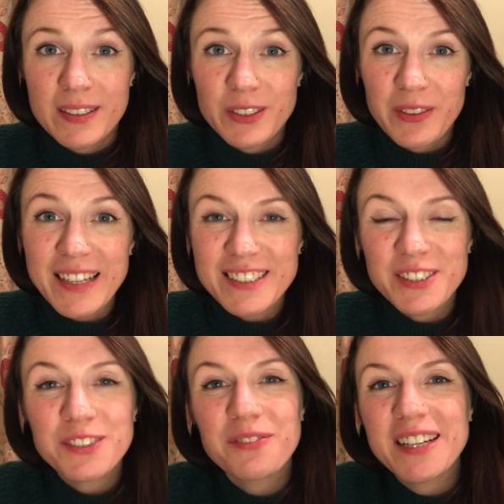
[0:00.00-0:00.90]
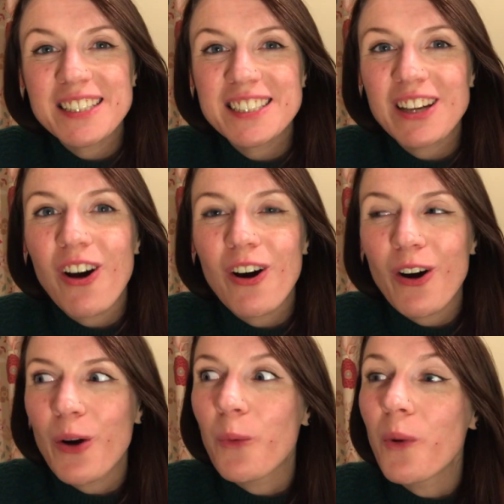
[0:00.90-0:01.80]
So that's us finished
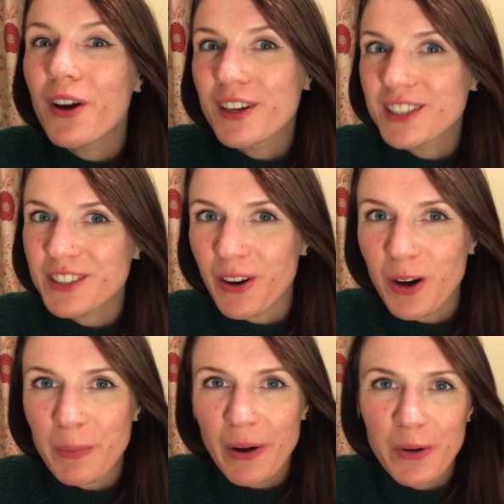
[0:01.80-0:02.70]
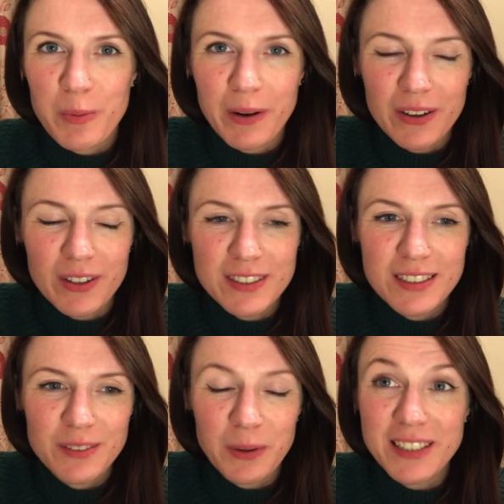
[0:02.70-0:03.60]
our workshop. Oh my god.
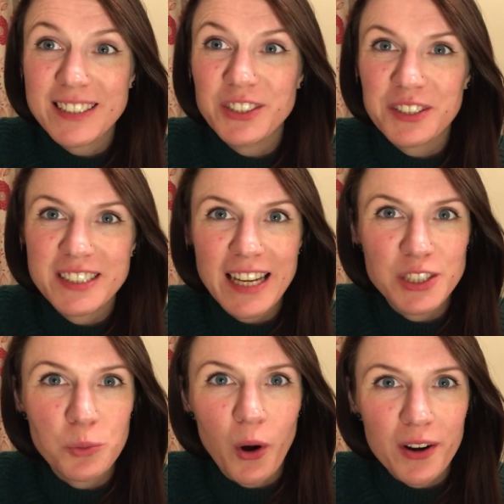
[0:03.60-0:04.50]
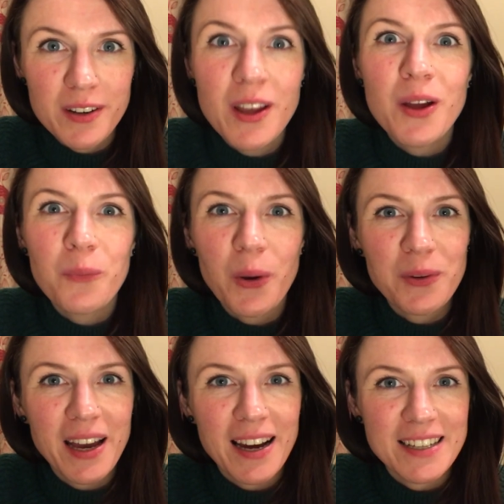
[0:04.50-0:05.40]
Well, this is just stage one. We
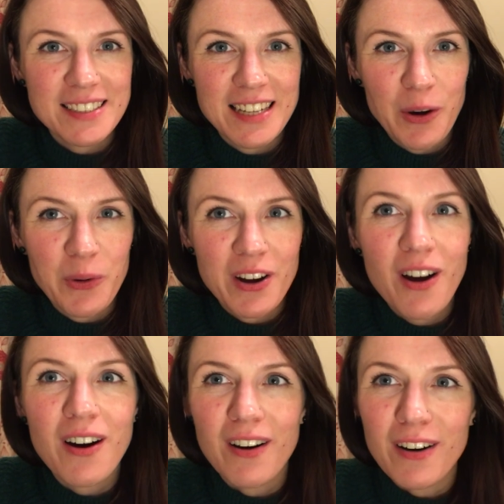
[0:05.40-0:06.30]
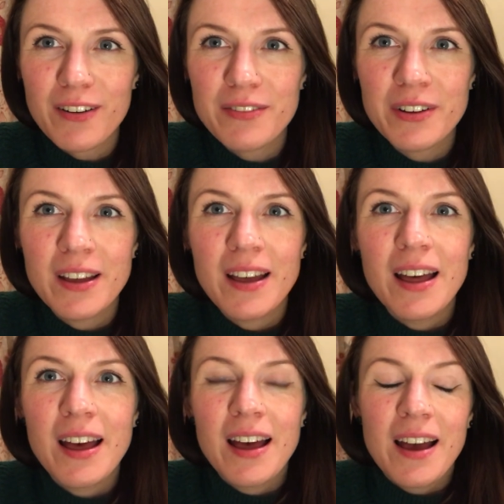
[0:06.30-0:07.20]
only had an hour and a half.
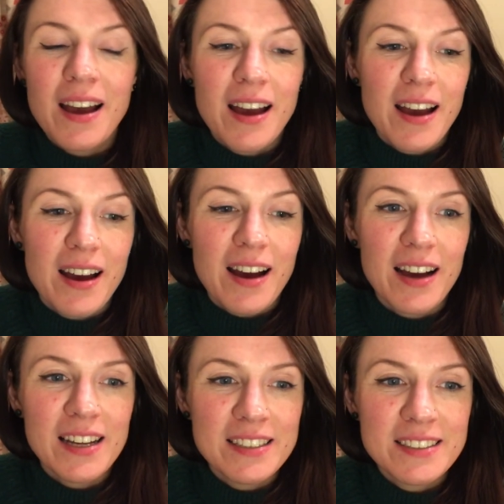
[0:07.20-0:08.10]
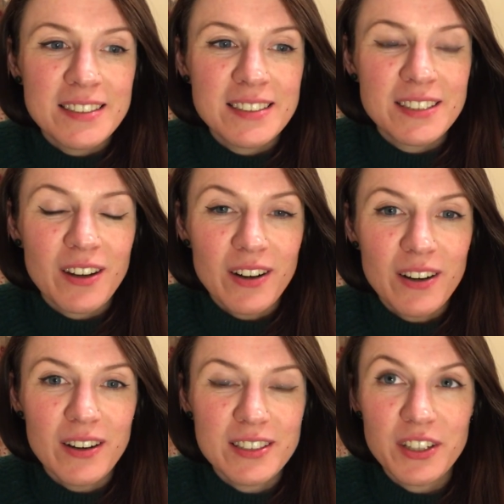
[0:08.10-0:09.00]
And
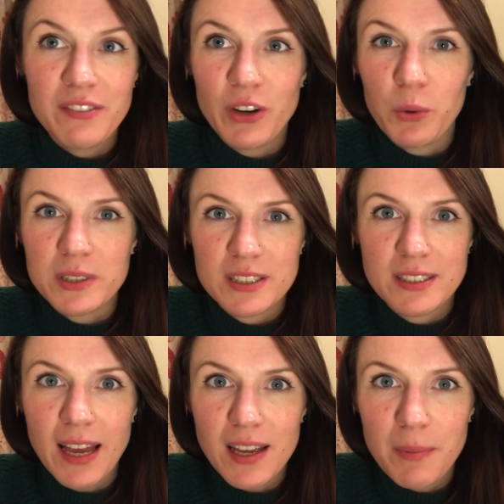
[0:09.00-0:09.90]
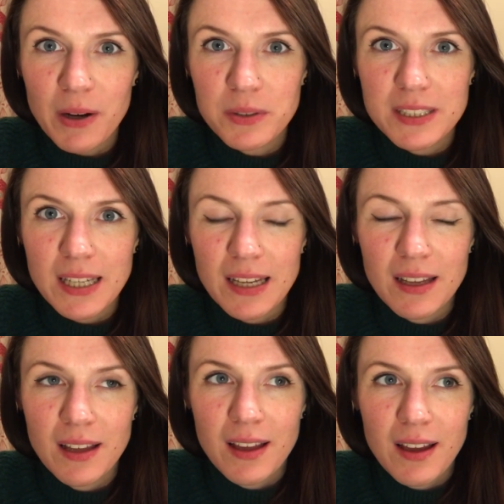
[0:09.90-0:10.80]
oh, I don't even know what to say about it.
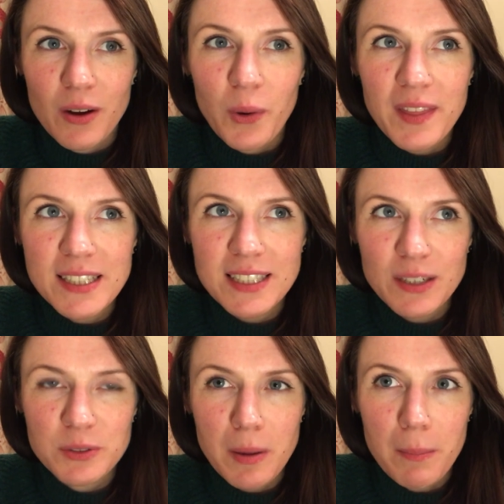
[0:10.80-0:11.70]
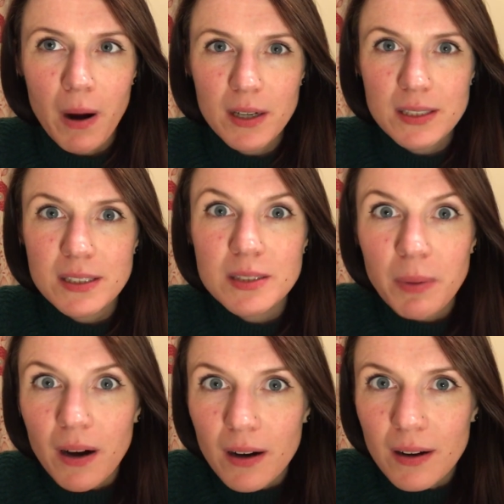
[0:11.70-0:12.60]
When they said it was a mind
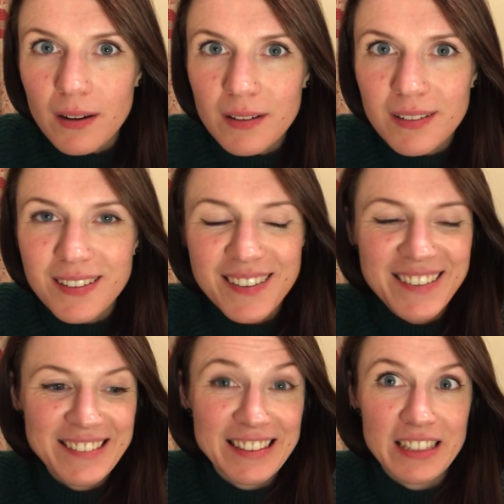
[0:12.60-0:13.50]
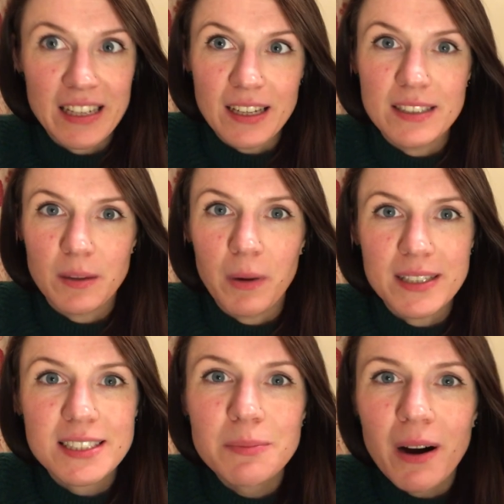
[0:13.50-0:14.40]
spa, it is a
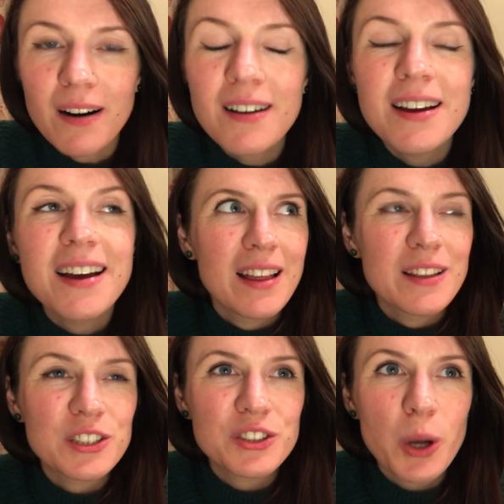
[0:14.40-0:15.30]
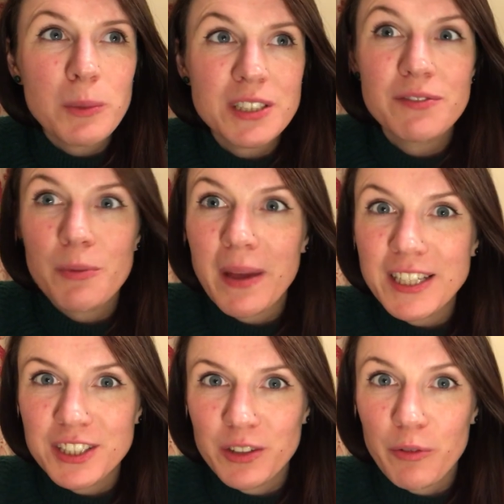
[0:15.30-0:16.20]
mind spa. There's so much
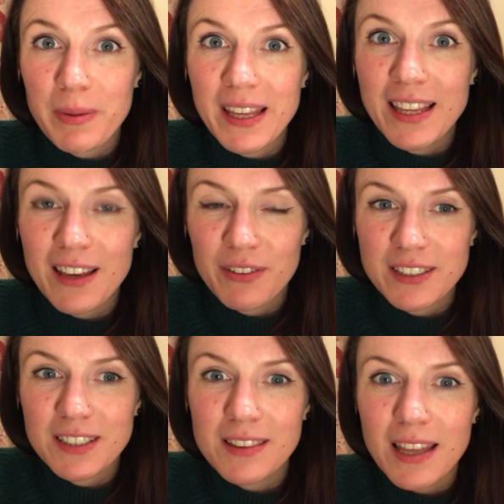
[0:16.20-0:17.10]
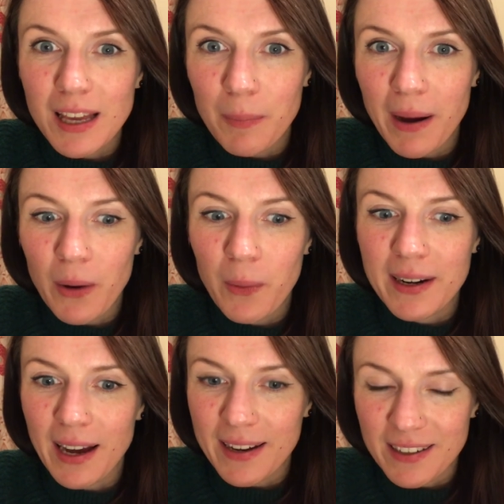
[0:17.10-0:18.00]
information that we've been given to think about
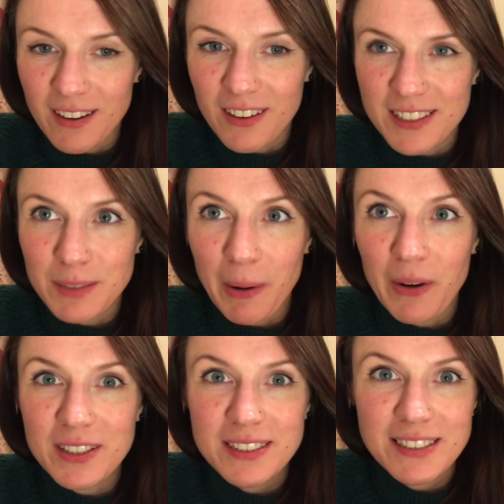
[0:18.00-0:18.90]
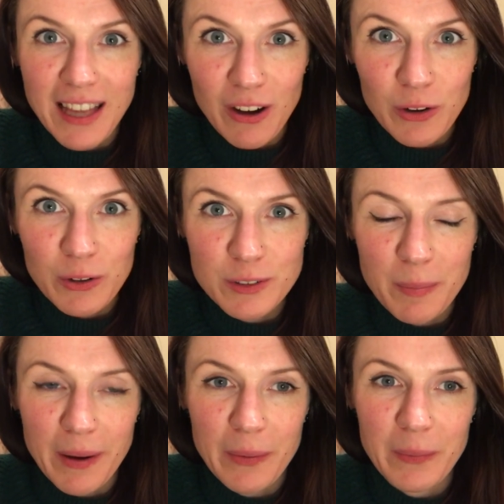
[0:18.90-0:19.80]
and analyse about ourselves,
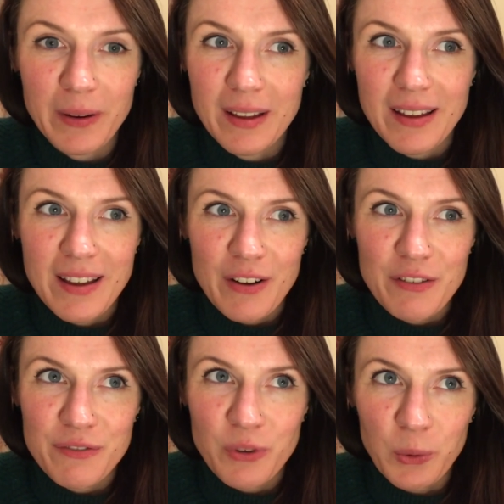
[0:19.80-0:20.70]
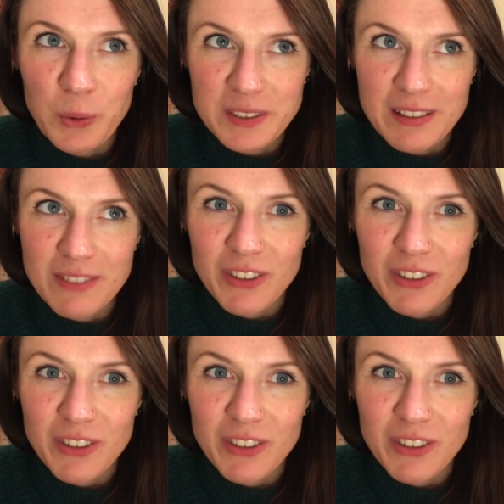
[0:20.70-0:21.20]
about thoughts and